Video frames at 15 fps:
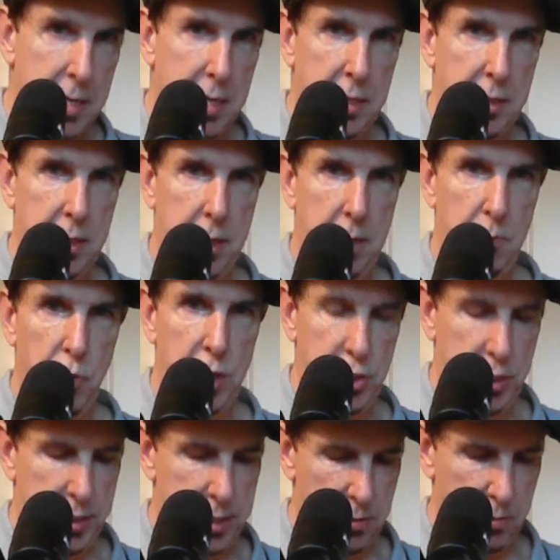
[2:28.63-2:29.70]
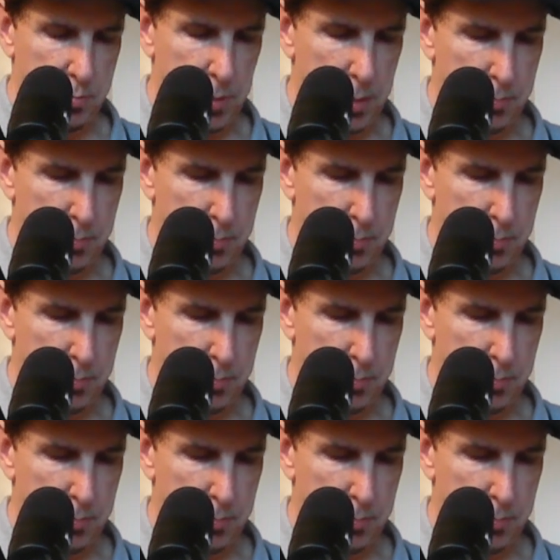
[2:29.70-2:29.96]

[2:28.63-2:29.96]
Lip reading: And then I'm reaching out with my